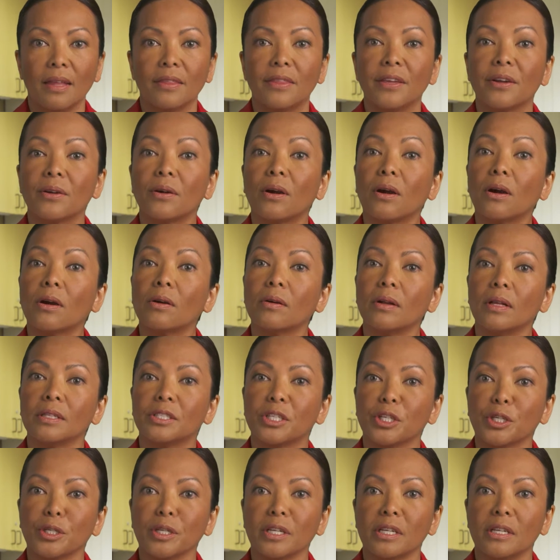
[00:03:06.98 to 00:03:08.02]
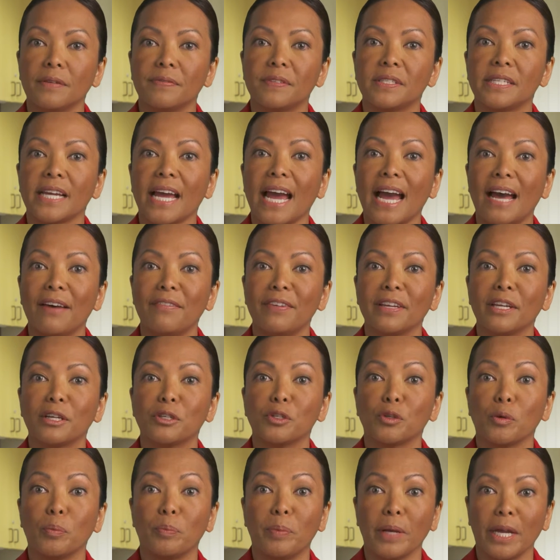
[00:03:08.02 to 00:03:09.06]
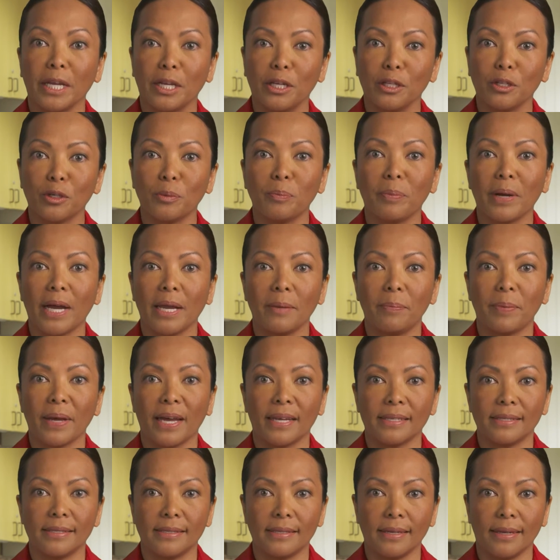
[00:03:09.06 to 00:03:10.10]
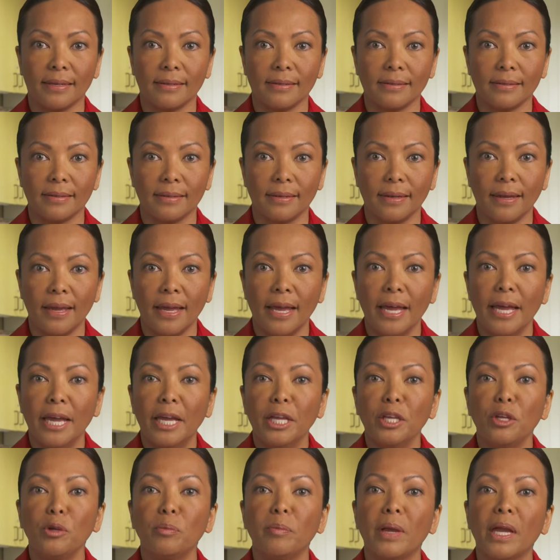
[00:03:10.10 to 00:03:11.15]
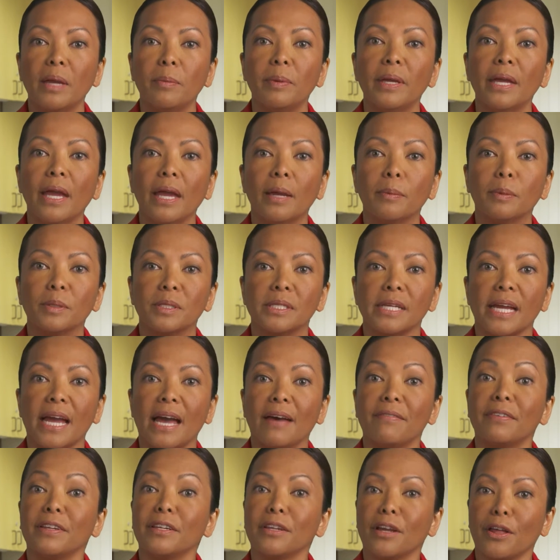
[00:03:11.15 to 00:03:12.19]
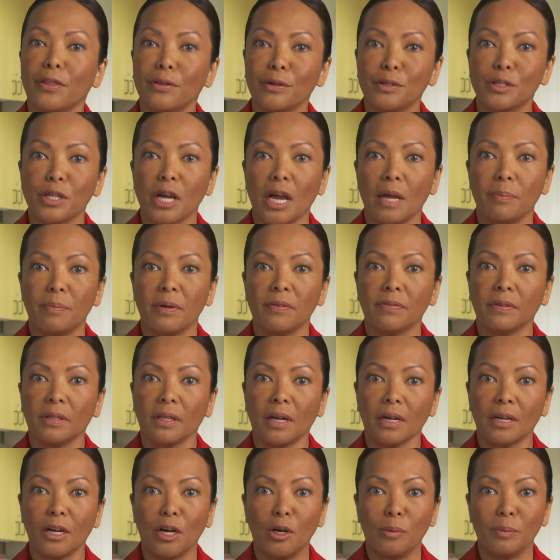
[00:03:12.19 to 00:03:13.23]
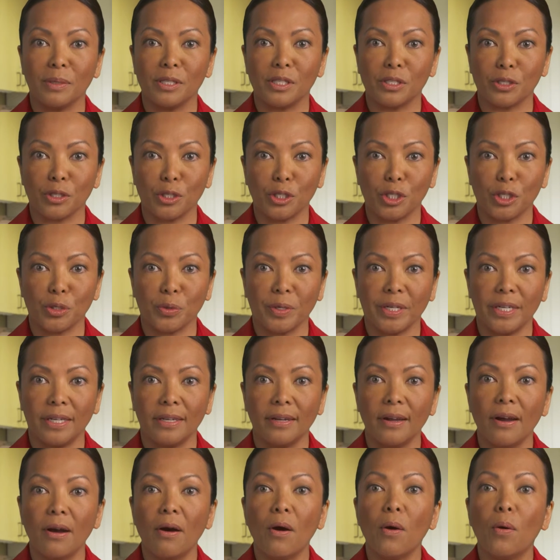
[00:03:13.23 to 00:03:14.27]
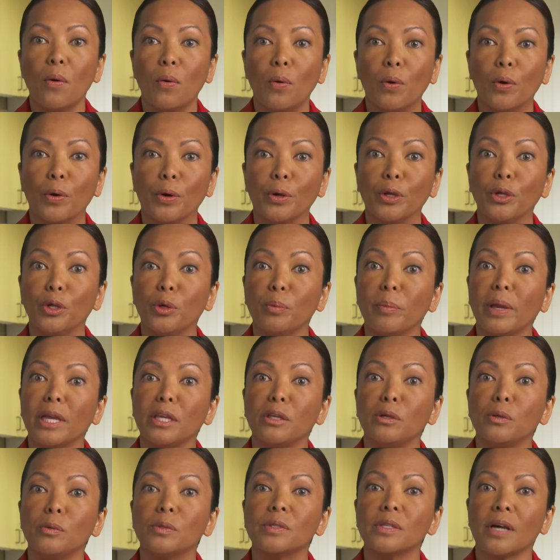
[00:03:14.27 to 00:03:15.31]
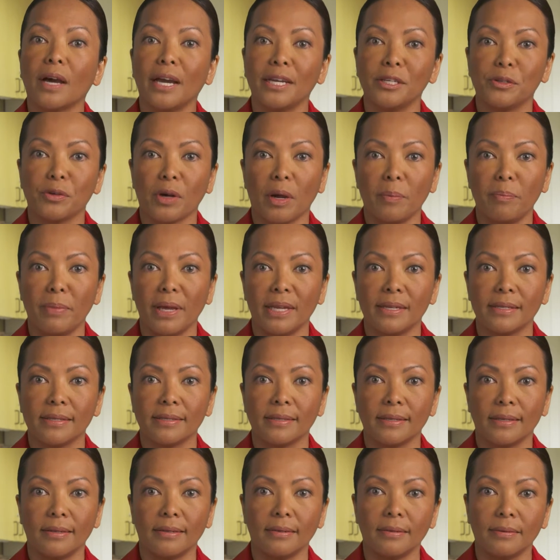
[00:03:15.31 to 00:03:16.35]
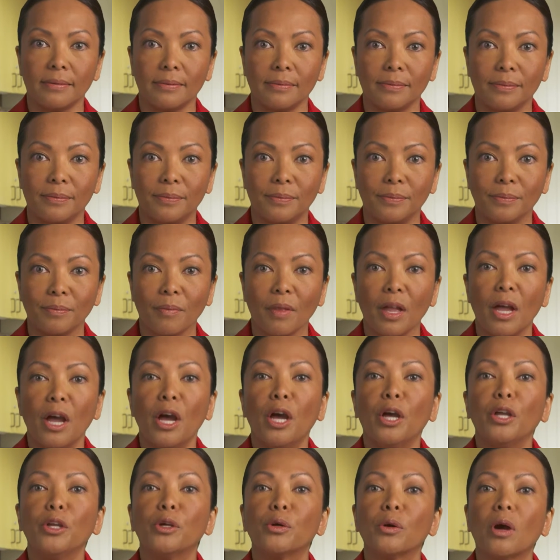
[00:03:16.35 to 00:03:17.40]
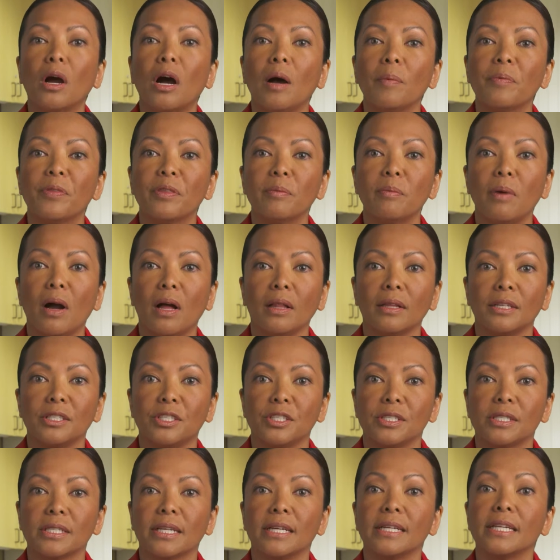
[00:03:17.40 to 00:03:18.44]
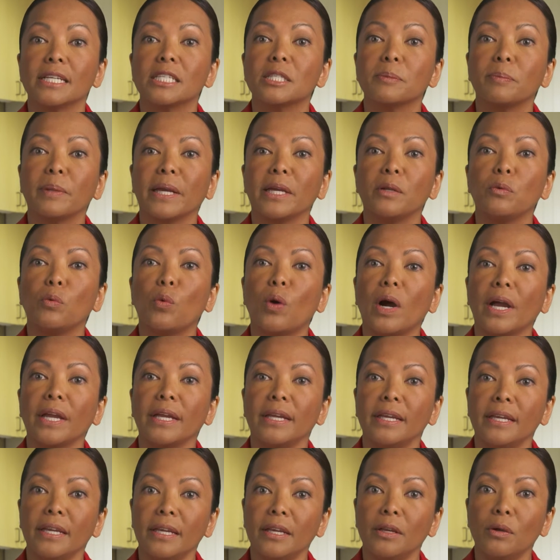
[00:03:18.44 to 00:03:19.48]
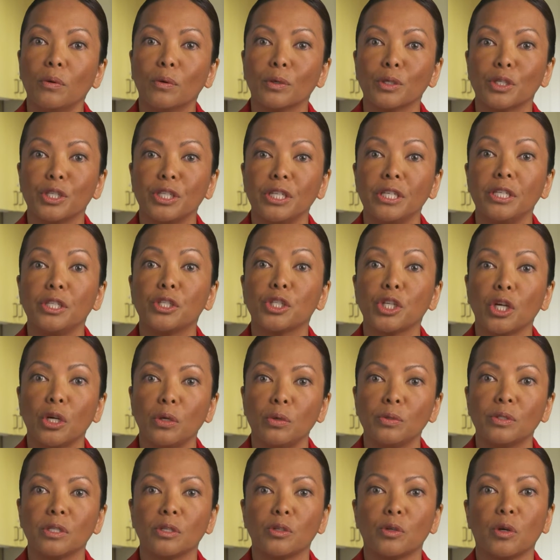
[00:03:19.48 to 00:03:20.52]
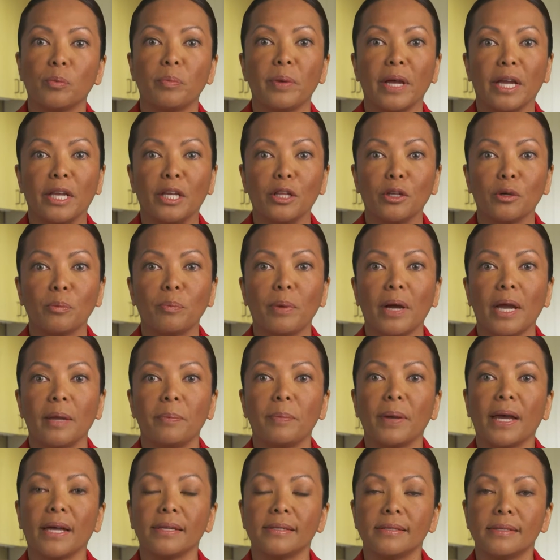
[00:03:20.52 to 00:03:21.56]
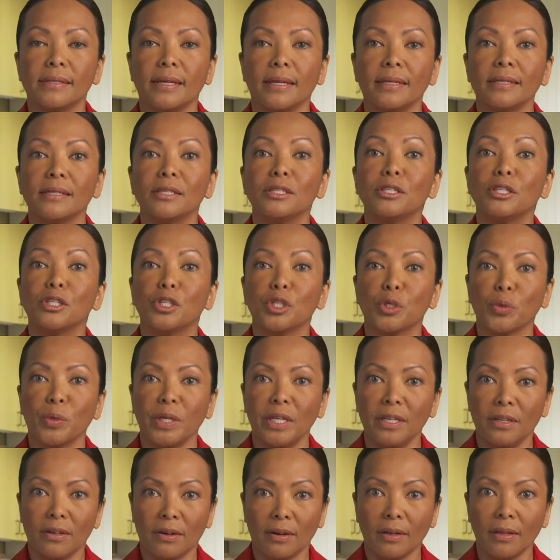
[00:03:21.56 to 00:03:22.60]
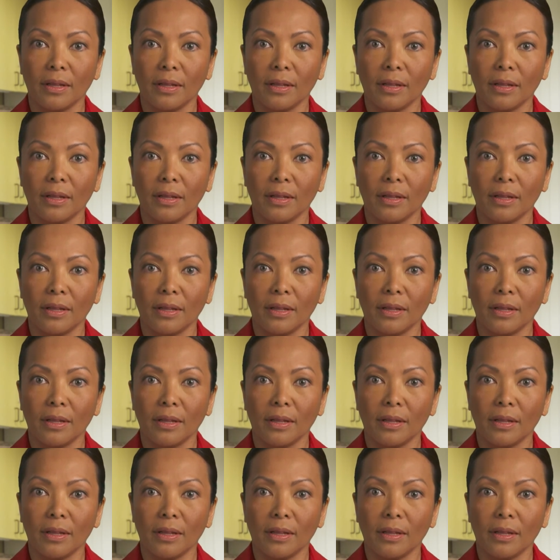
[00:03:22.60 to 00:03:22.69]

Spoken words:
There are alternatives to having a trabecular bypass stent. You may be able to have another type of glaucoma surgery, or you may use eye drop medicine. Your ophthalmologist can explain why he or she chose a trabecular bypass stent to treat your